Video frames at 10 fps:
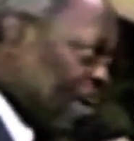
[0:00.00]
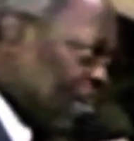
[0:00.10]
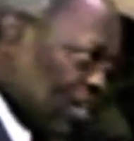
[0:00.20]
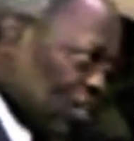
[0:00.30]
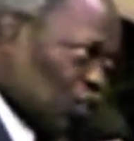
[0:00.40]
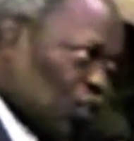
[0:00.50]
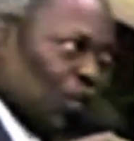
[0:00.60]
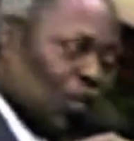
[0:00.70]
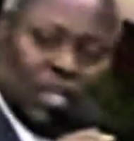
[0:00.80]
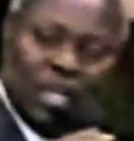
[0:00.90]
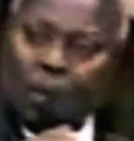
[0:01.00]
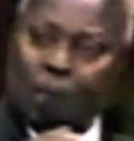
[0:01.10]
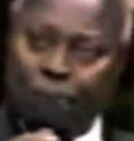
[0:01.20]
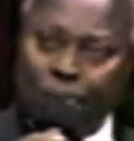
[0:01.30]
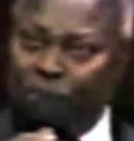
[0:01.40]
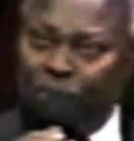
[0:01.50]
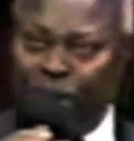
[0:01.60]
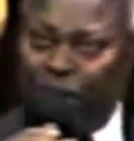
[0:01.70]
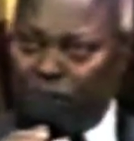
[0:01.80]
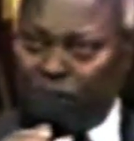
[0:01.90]
and the sword
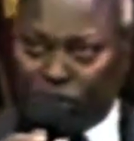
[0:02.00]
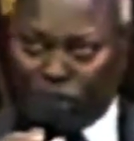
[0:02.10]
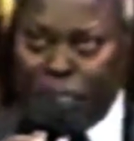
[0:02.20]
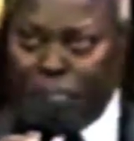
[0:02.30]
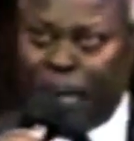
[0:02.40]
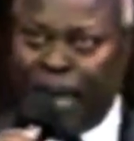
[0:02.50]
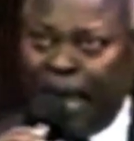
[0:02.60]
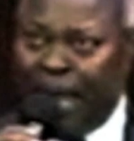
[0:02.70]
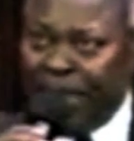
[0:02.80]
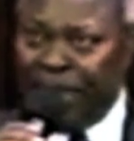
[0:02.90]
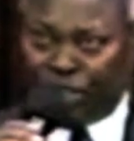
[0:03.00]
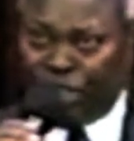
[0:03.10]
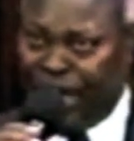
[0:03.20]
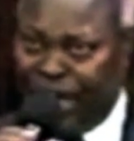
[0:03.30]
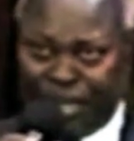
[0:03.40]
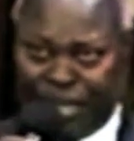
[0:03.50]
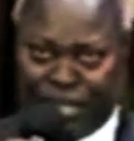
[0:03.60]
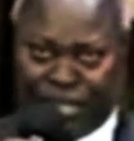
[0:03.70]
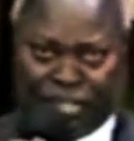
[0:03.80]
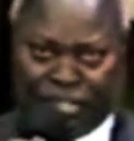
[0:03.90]
both combine
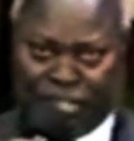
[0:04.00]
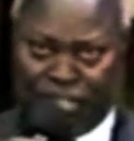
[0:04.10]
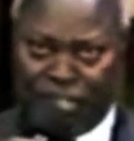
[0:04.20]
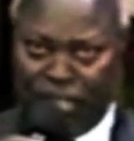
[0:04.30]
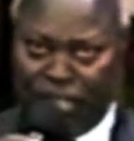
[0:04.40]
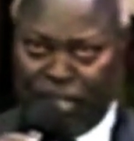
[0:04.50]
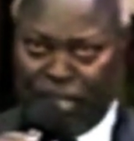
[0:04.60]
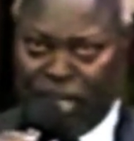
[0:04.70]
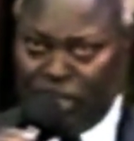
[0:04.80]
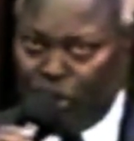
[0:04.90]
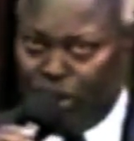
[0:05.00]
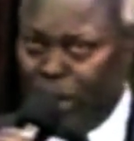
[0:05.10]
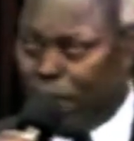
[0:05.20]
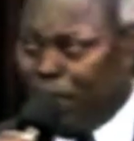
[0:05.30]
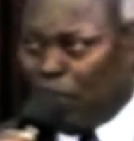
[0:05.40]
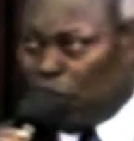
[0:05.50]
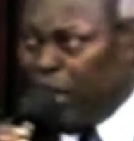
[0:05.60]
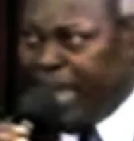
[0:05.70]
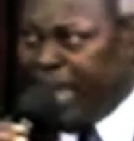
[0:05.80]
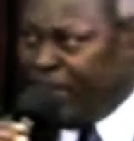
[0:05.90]
together to
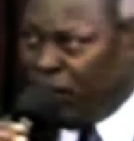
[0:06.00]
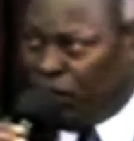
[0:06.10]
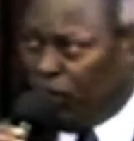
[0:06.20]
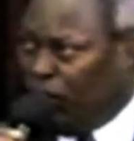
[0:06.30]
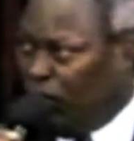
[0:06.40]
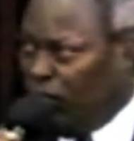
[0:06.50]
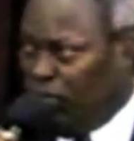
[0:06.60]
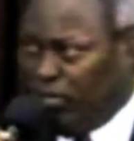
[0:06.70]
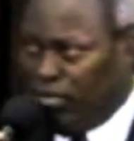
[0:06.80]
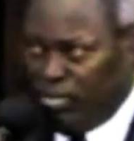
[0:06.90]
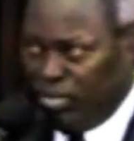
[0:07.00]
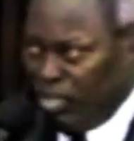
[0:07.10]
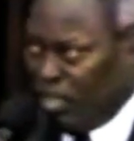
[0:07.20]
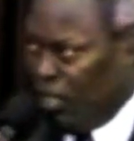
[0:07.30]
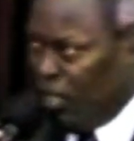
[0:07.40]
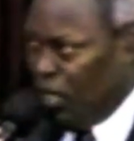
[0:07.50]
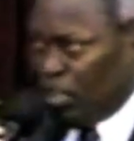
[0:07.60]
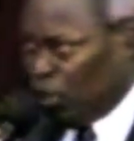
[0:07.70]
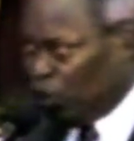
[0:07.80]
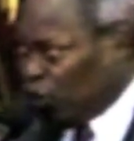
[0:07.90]
represent,
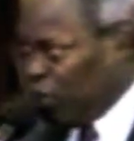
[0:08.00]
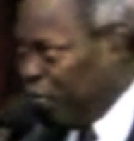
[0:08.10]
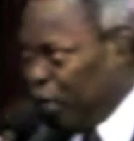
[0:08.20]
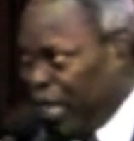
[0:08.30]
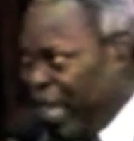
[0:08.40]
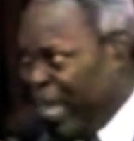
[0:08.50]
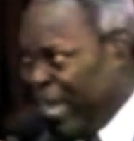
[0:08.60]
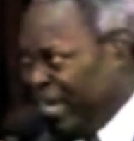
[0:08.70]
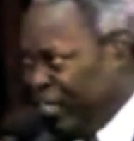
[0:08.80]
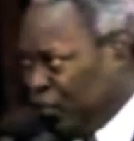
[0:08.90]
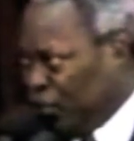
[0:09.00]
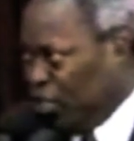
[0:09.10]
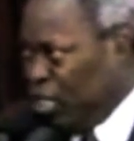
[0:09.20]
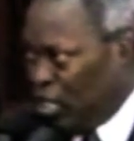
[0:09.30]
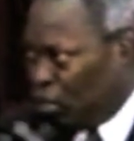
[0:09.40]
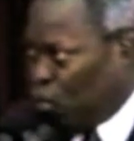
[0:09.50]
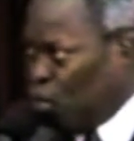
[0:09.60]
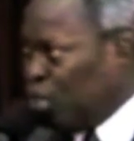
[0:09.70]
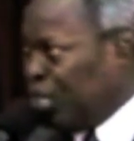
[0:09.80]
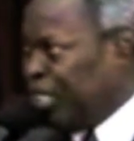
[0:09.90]
to symbolize the
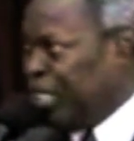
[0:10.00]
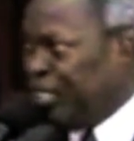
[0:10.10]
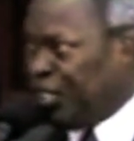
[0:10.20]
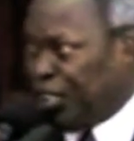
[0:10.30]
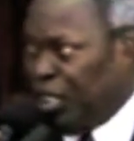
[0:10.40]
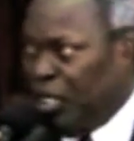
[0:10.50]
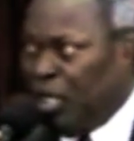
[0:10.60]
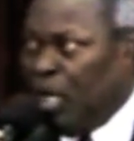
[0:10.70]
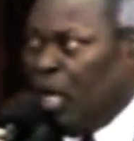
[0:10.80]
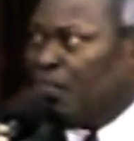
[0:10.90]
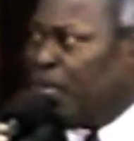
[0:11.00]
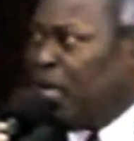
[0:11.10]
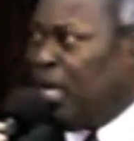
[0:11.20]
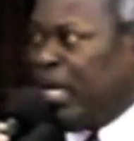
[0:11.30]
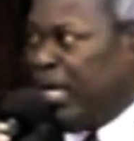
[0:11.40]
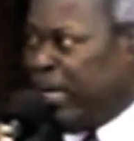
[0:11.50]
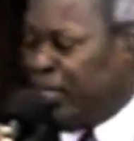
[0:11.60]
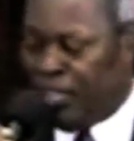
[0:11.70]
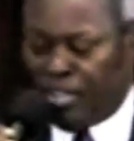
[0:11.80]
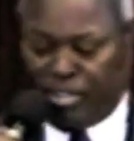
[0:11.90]
word of
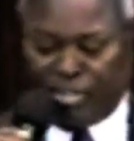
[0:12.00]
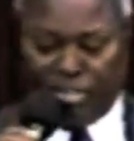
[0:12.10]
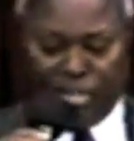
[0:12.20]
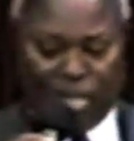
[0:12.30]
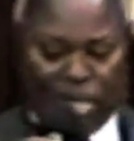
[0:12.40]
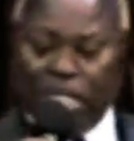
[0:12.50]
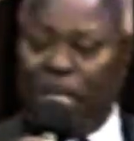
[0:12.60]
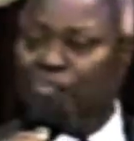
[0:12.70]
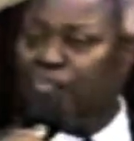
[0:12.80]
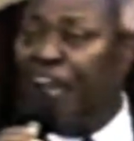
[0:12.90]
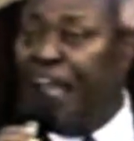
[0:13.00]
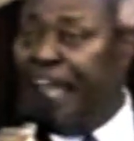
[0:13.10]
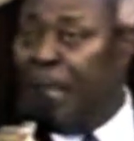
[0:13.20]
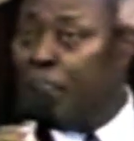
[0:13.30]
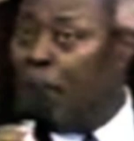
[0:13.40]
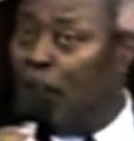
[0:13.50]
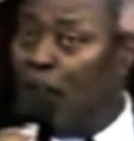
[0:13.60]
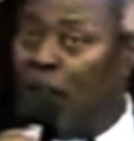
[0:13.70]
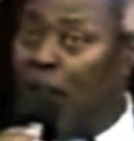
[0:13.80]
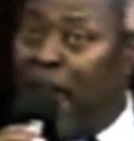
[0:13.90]
God. The flame
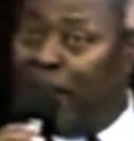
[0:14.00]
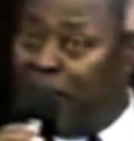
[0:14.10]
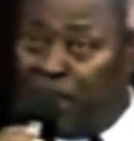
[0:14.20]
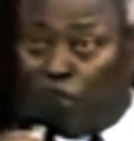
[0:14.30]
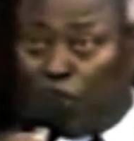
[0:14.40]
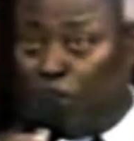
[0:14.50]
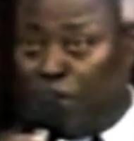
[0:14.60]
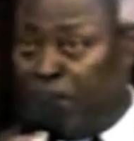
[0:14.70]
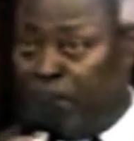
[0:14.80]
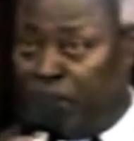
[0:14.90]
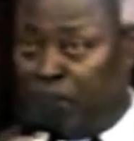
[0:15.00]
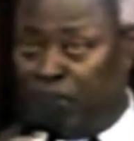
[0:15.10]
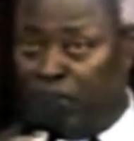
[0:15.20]
and the sword.